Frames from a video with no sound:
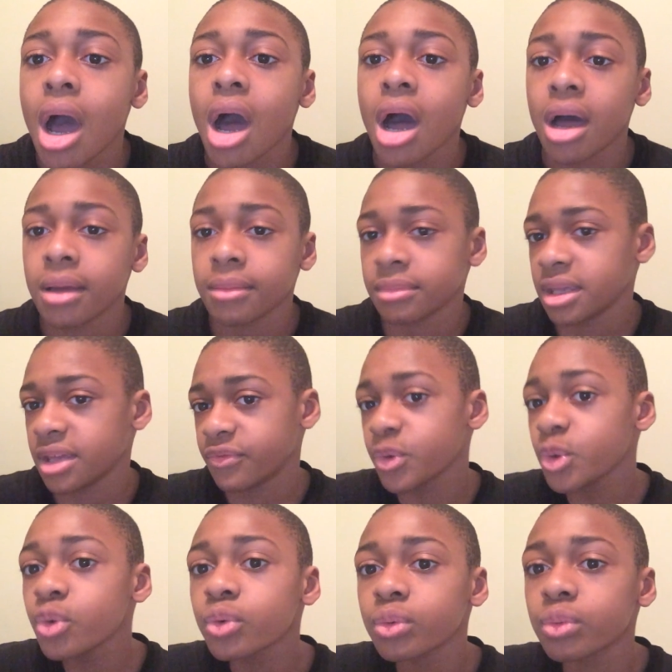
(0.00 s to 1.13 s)
If
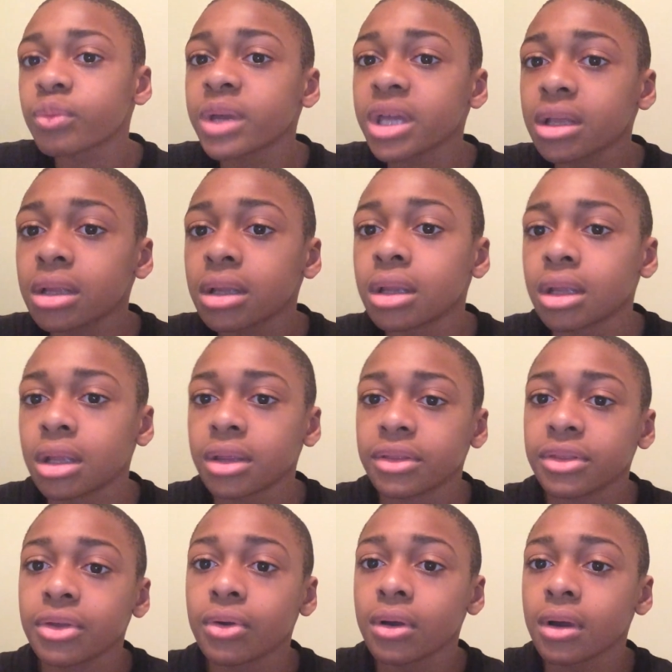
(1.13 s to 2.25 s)
you reel
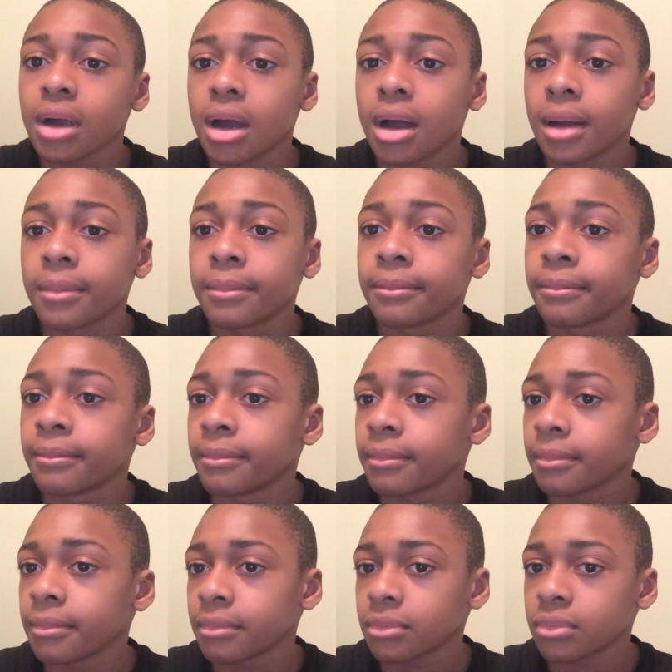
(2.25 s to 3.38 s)
your
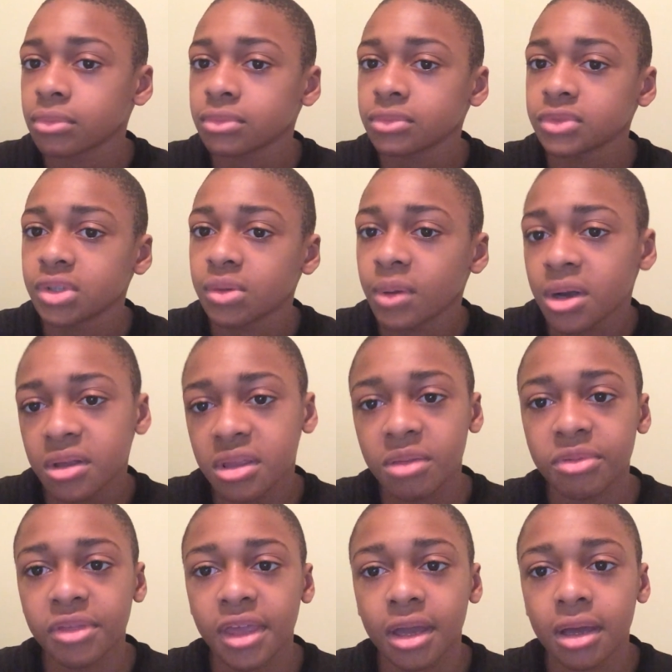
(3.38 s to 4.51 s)
what do I
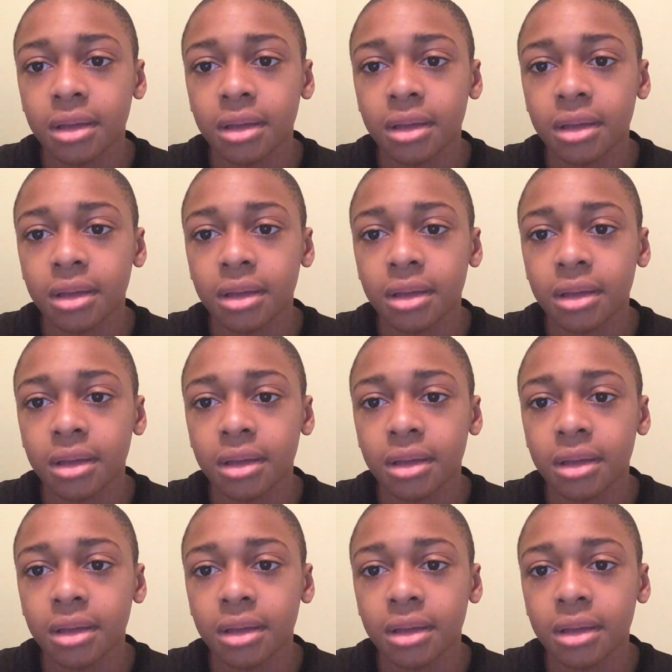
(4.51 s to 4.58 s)
keep saying?